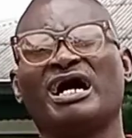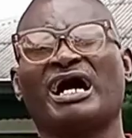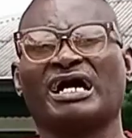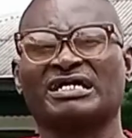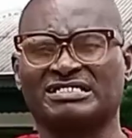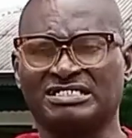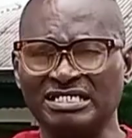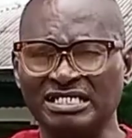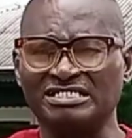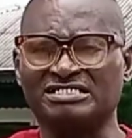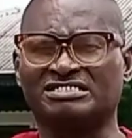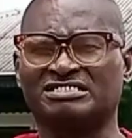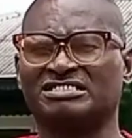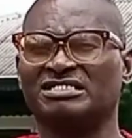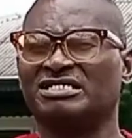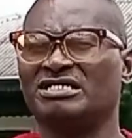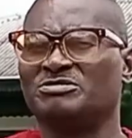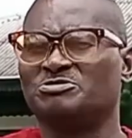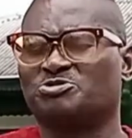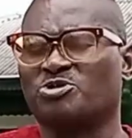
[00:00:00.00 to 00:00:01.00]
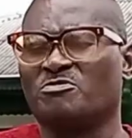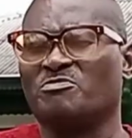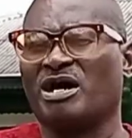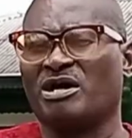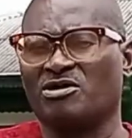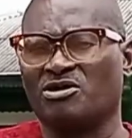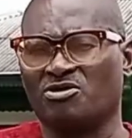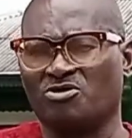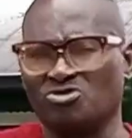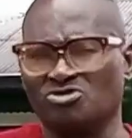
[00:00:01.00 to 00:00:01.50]
at least from
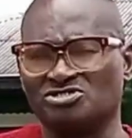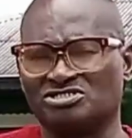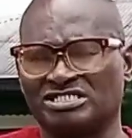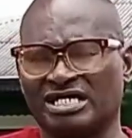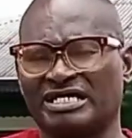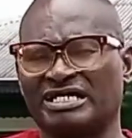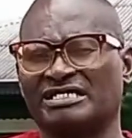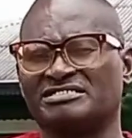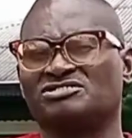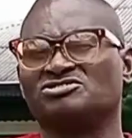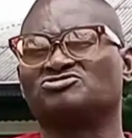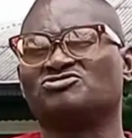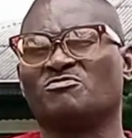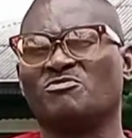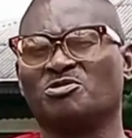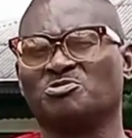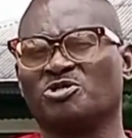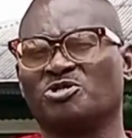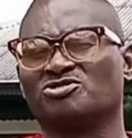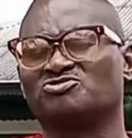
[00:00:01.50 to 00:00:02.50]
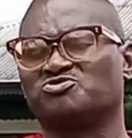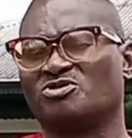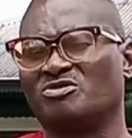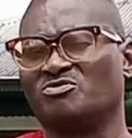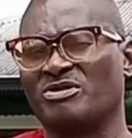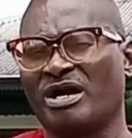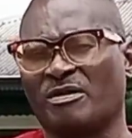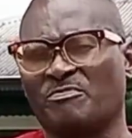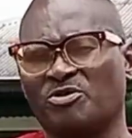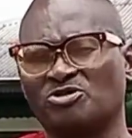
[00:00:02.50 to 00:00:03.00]
our own side. I think some of us,
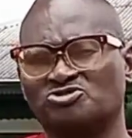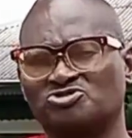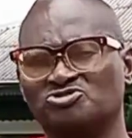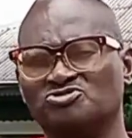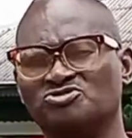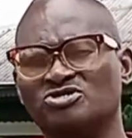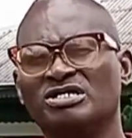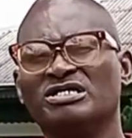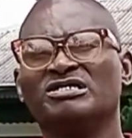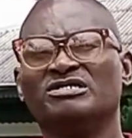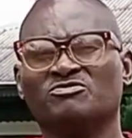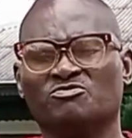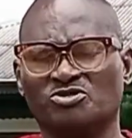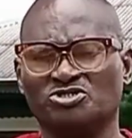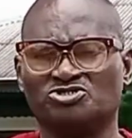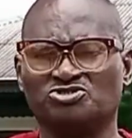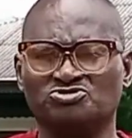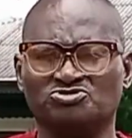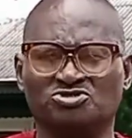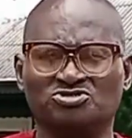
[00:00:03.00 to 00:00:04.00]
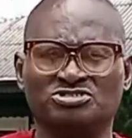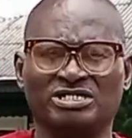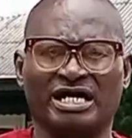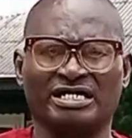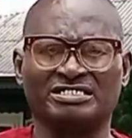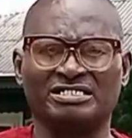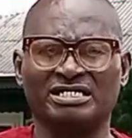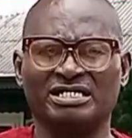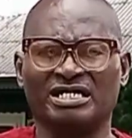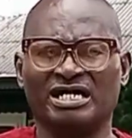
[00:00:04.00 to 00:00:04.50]
when we are opportune, we should do
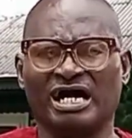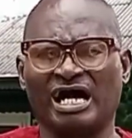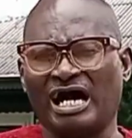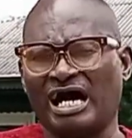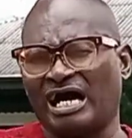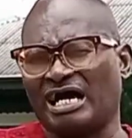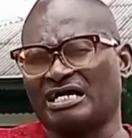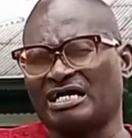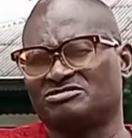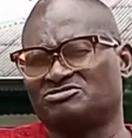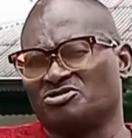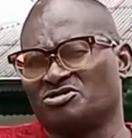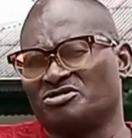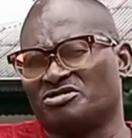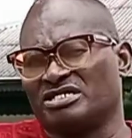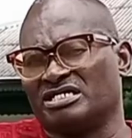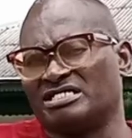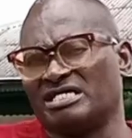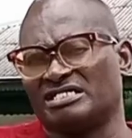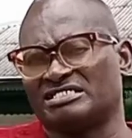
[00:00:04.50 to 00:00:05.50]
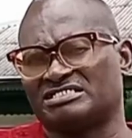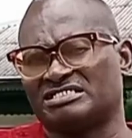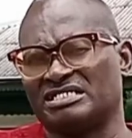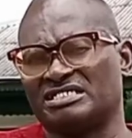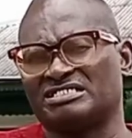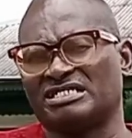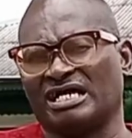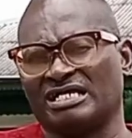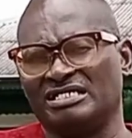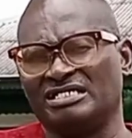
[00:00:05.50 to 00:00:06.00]
that. To a great
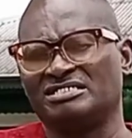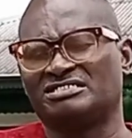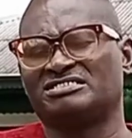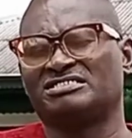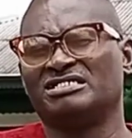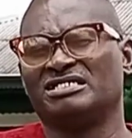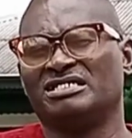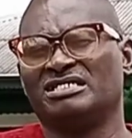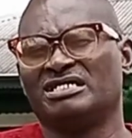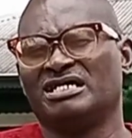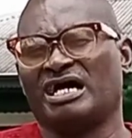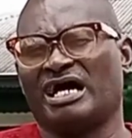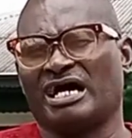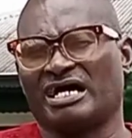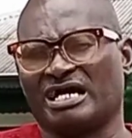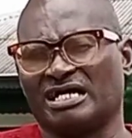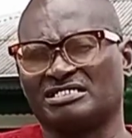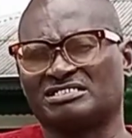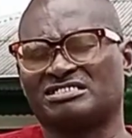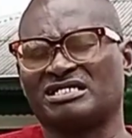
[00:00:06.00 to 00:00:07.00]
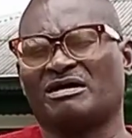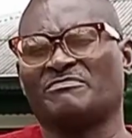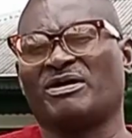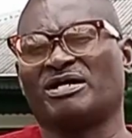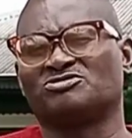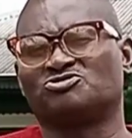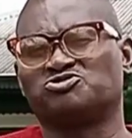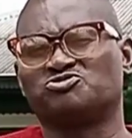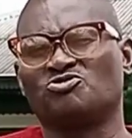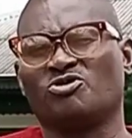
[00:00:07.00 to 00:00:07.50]
extent, at least I can say
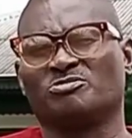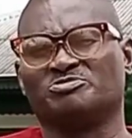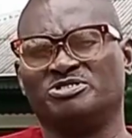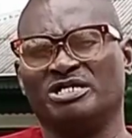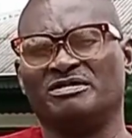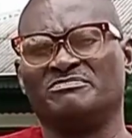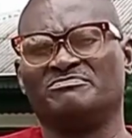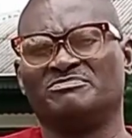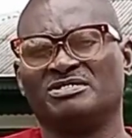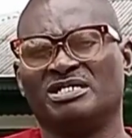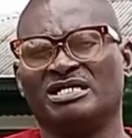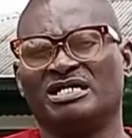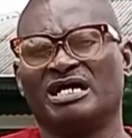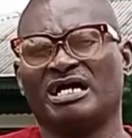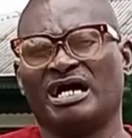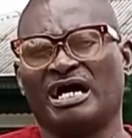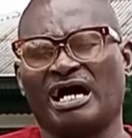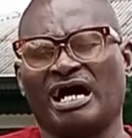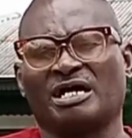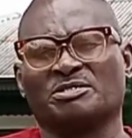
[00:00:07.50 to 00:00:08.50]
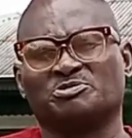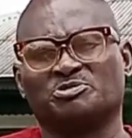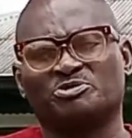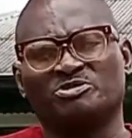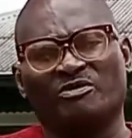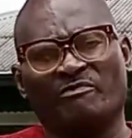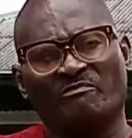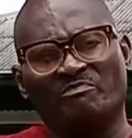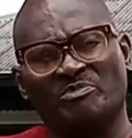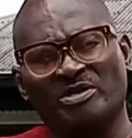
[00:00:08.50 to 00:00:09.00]
about two of them have
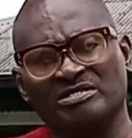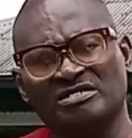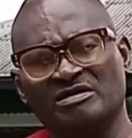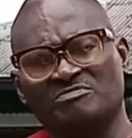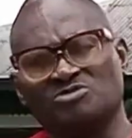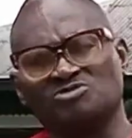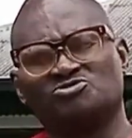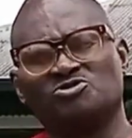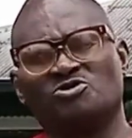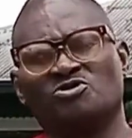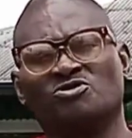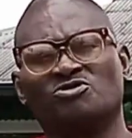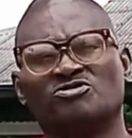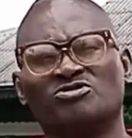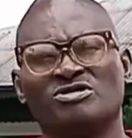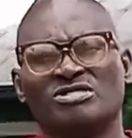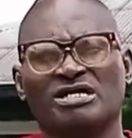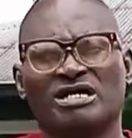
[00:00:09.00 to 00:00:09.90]
been able to